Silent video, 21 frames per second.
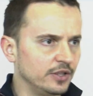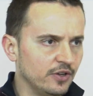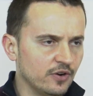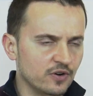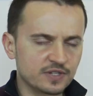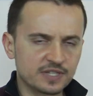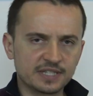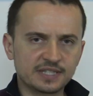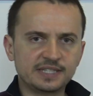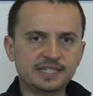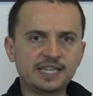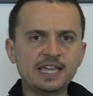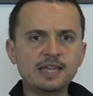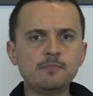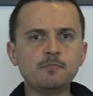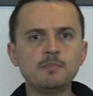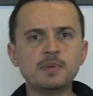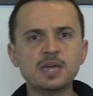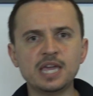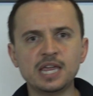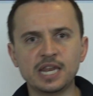There's a
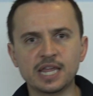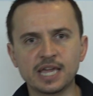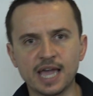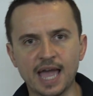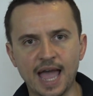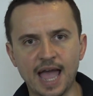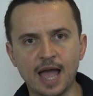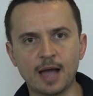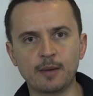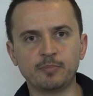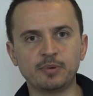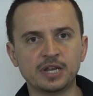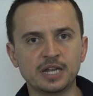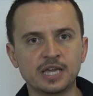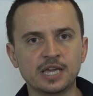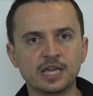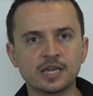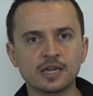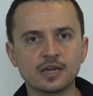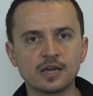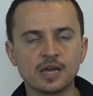team meeting
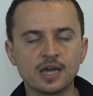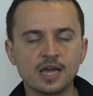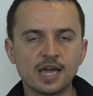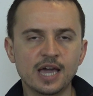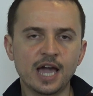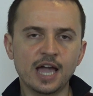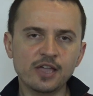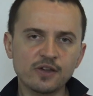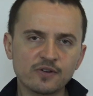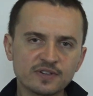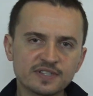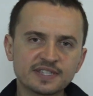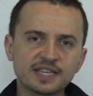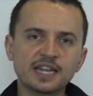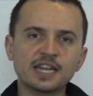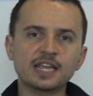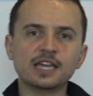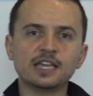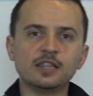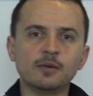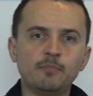happening, and you're
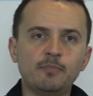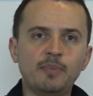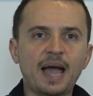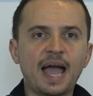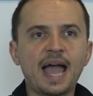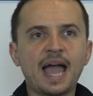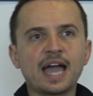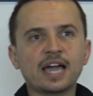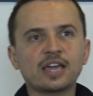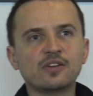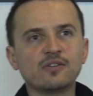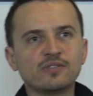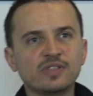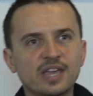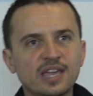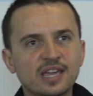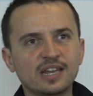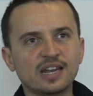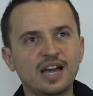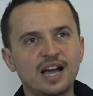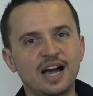sitting in the back. You're
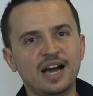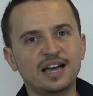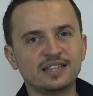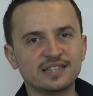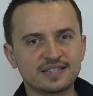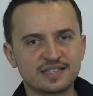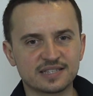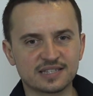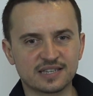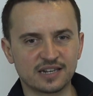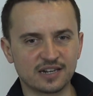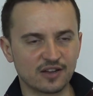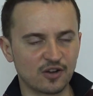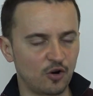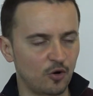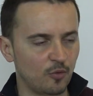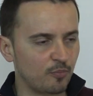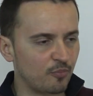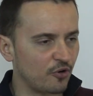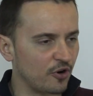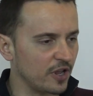thinking, this is going to
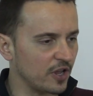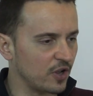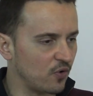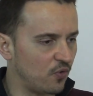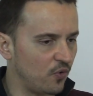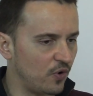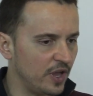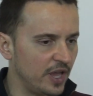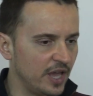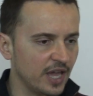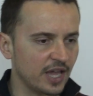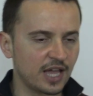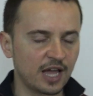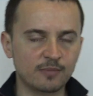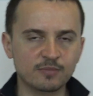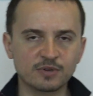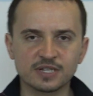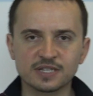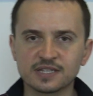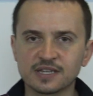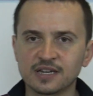go pretty quick.
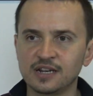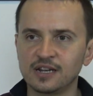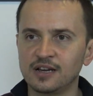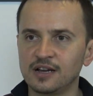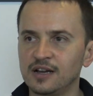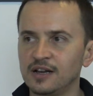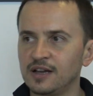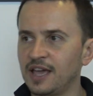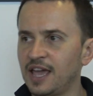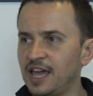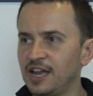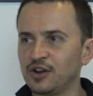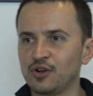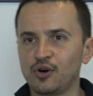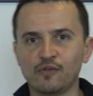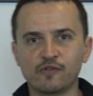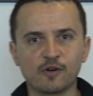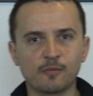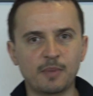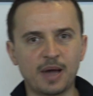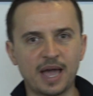I'm just going to hand
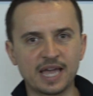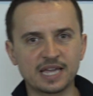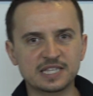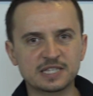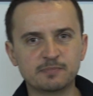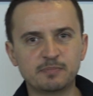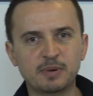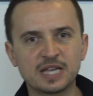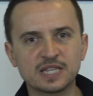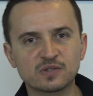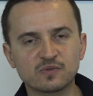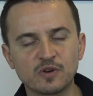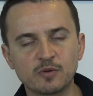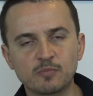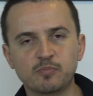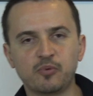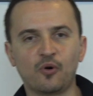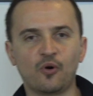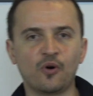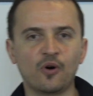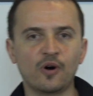over my expense
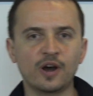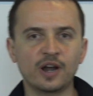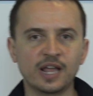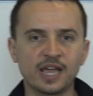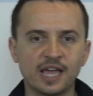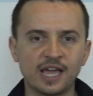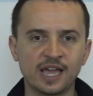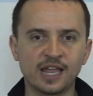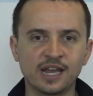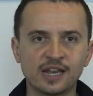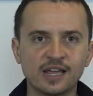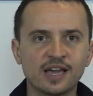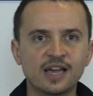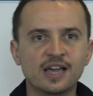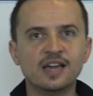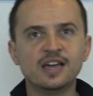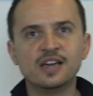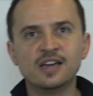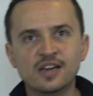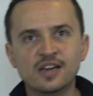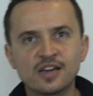report, and
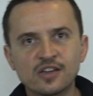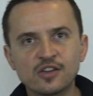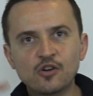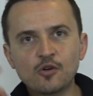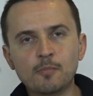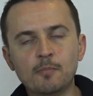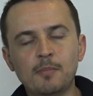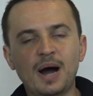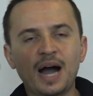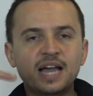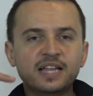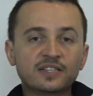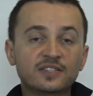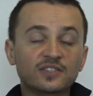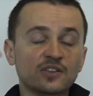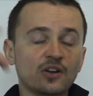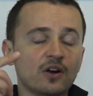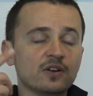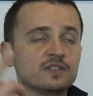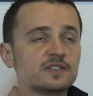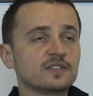your mind
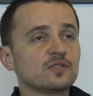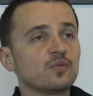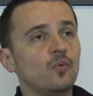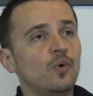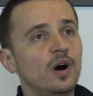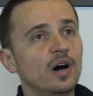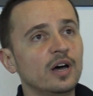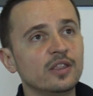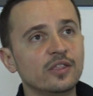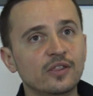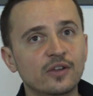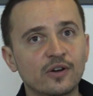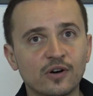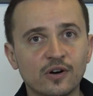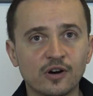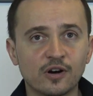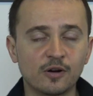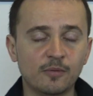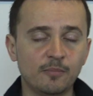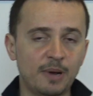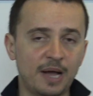starts to
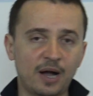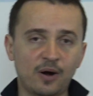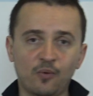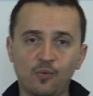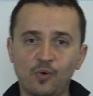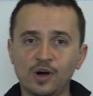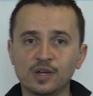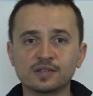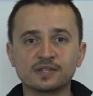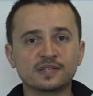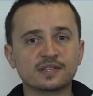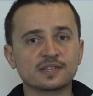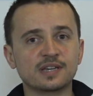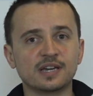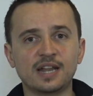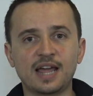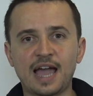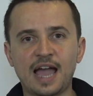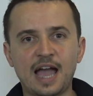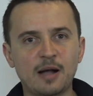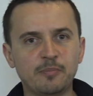wonder about what's
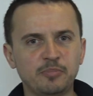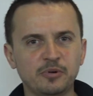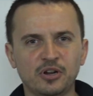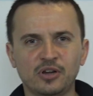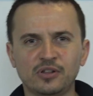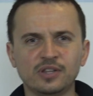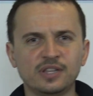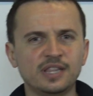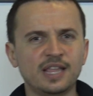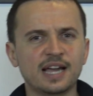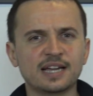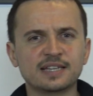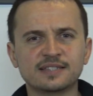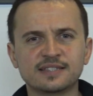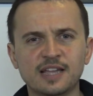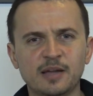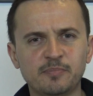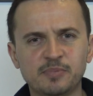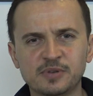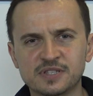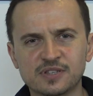going to happen on the next
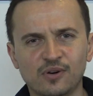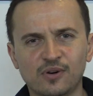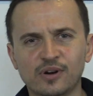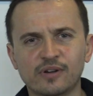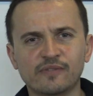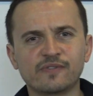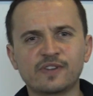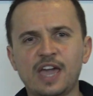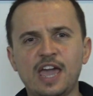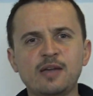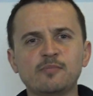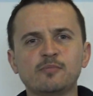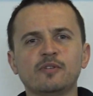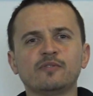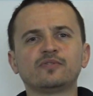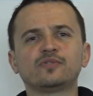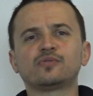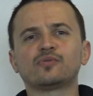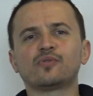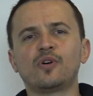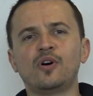episode of Game
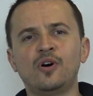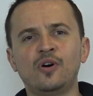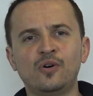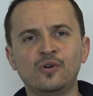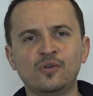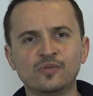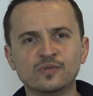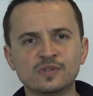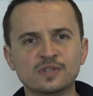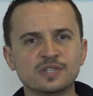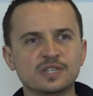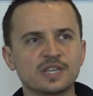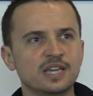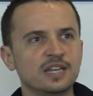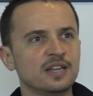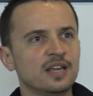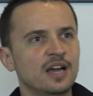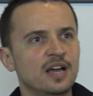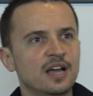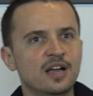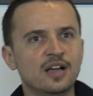of Thrones,
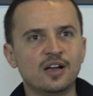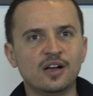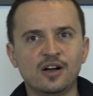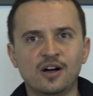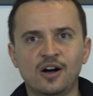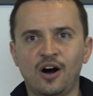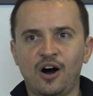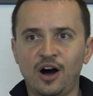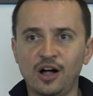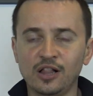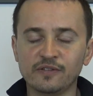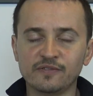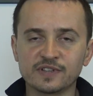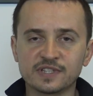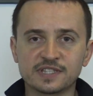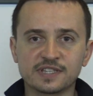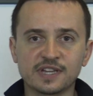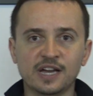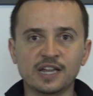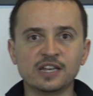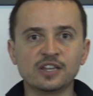and all of a
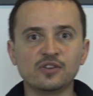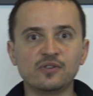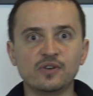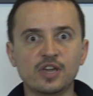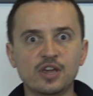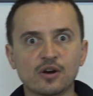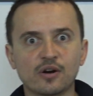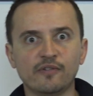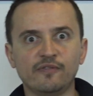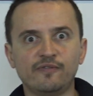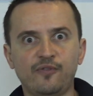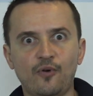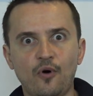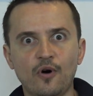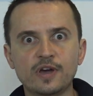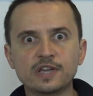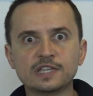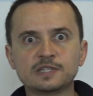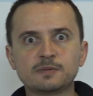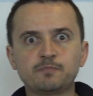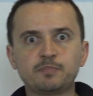sudden you hear a
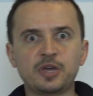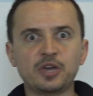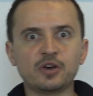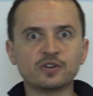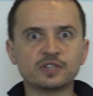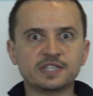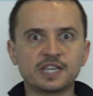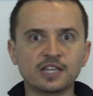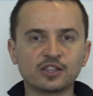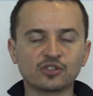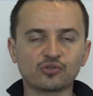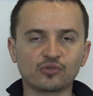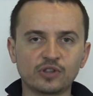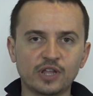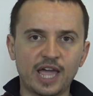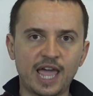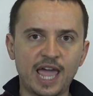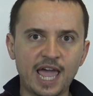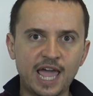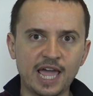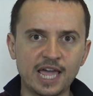voice piercing through
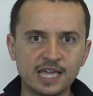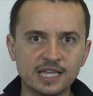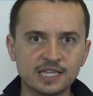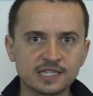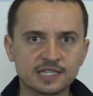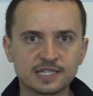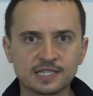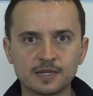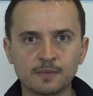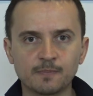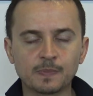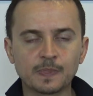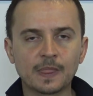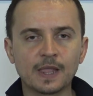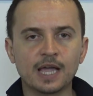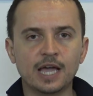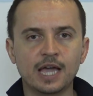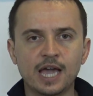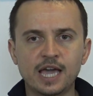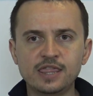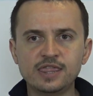the haze.
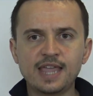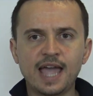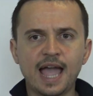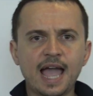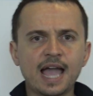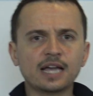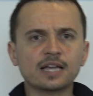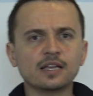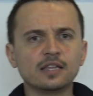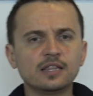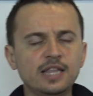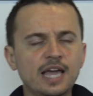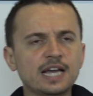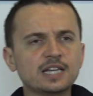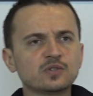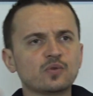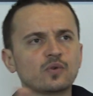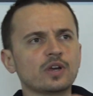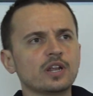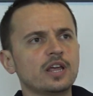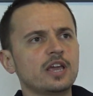And
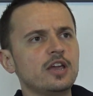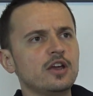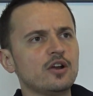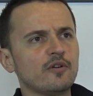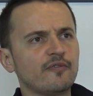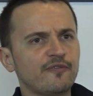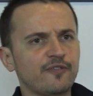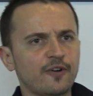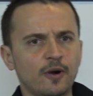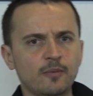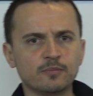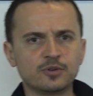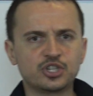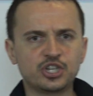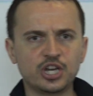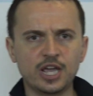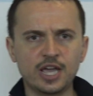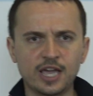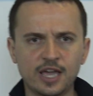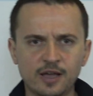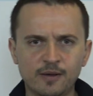next we're going to hear from
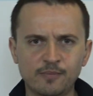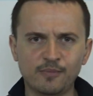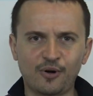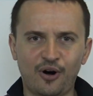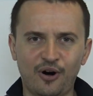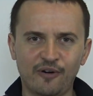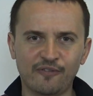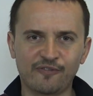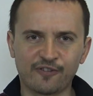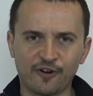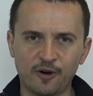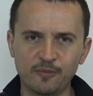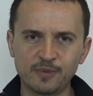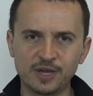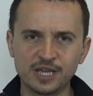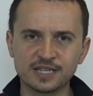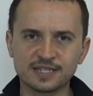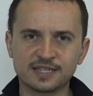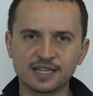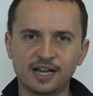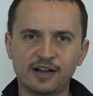Jim from
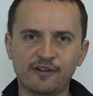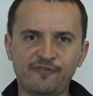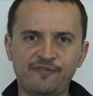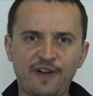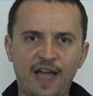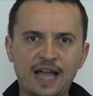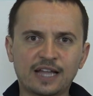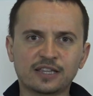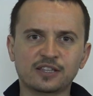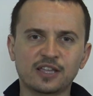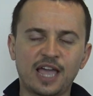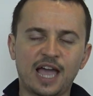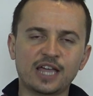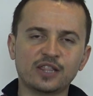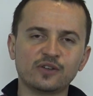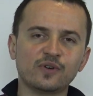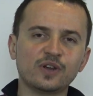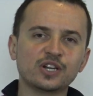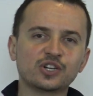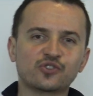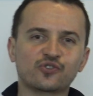his
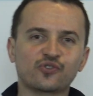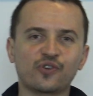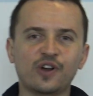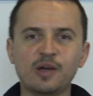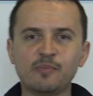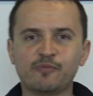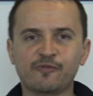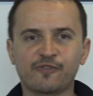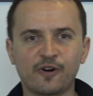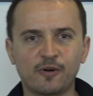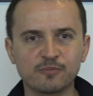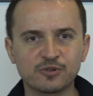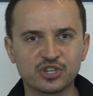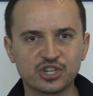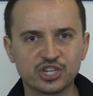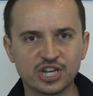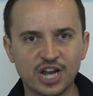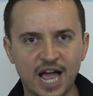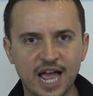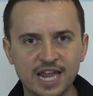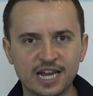fact-gathering trip from
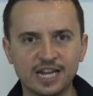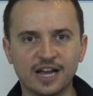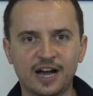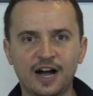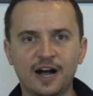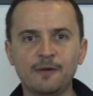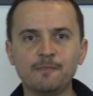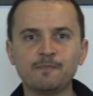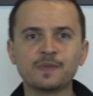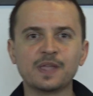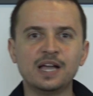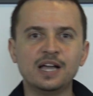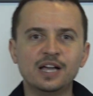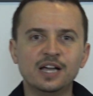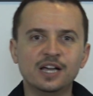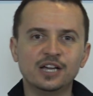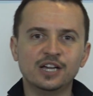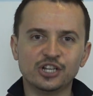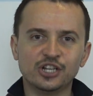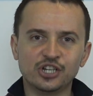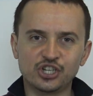China.
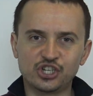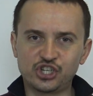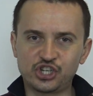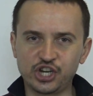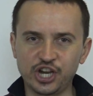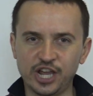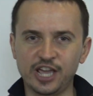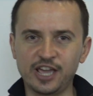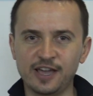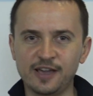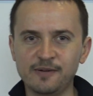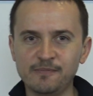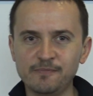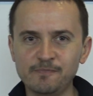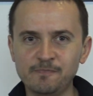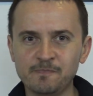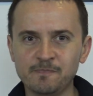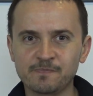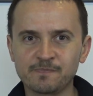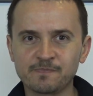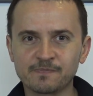
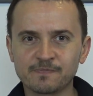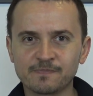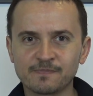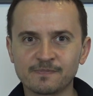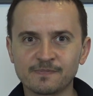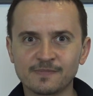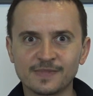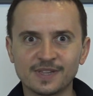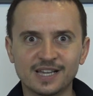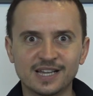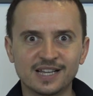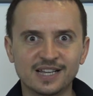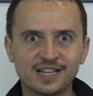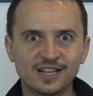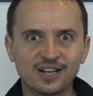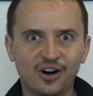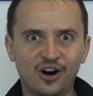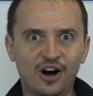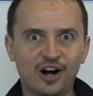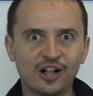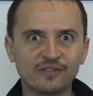Jim,
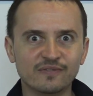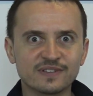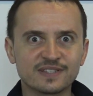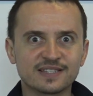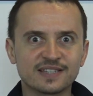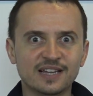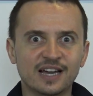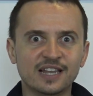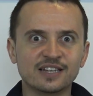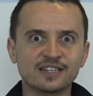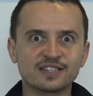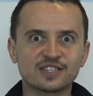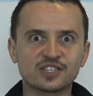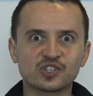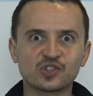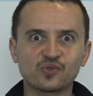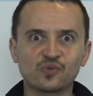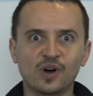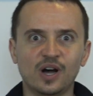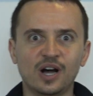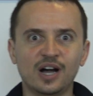all of a sudden,
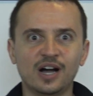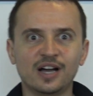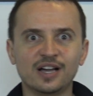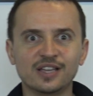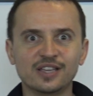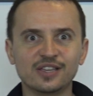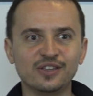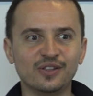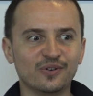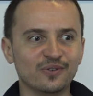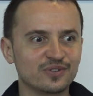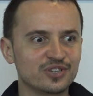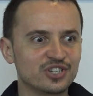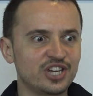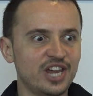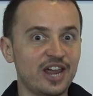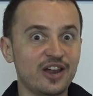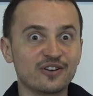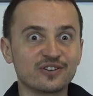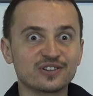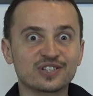
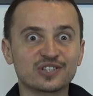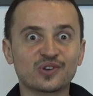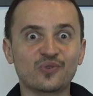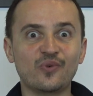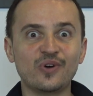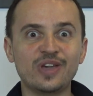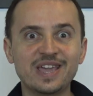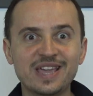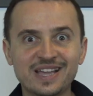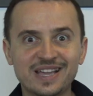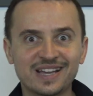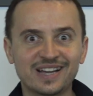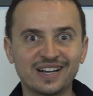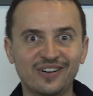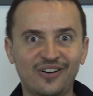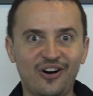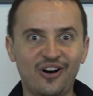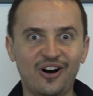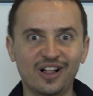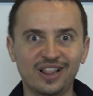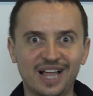chairs squeak,
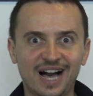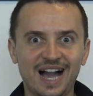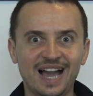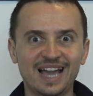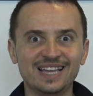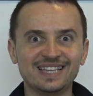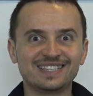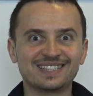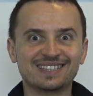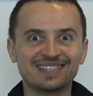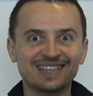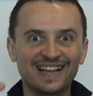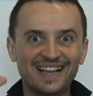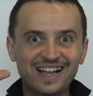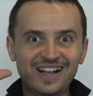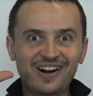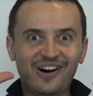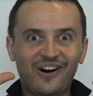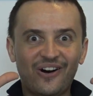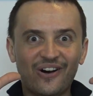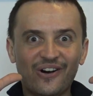all eyes
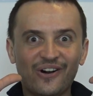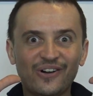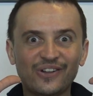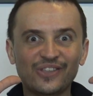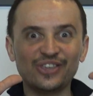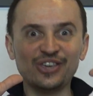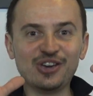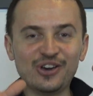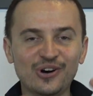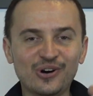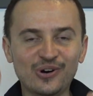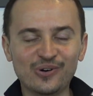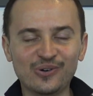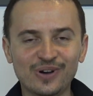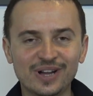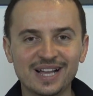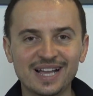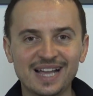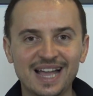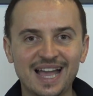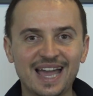are on
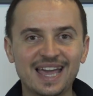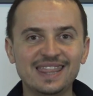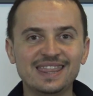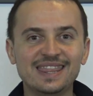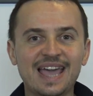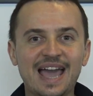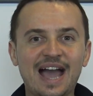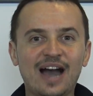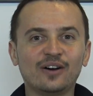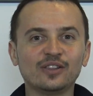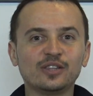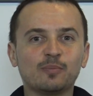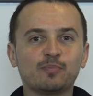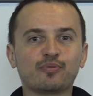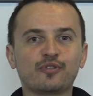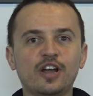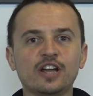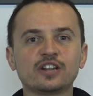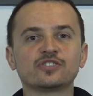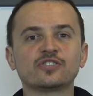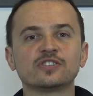you, and now the
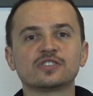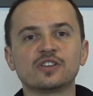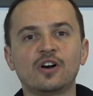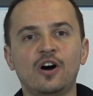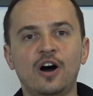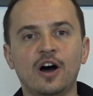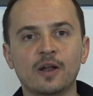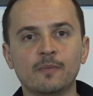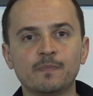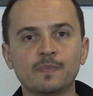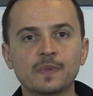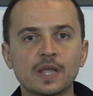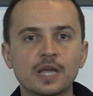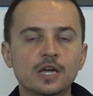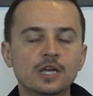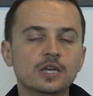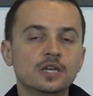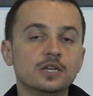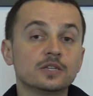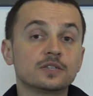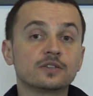pressure's
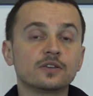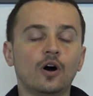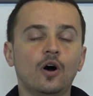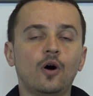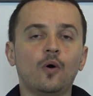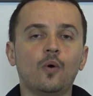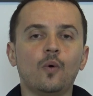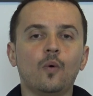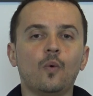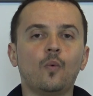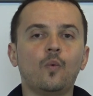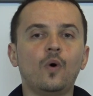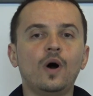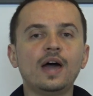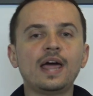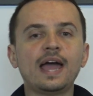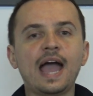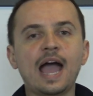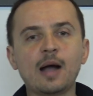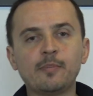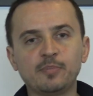on. So what
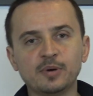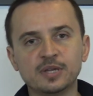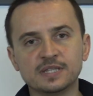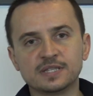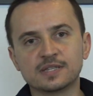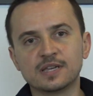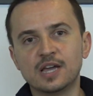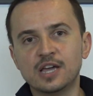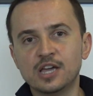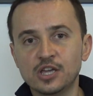happens?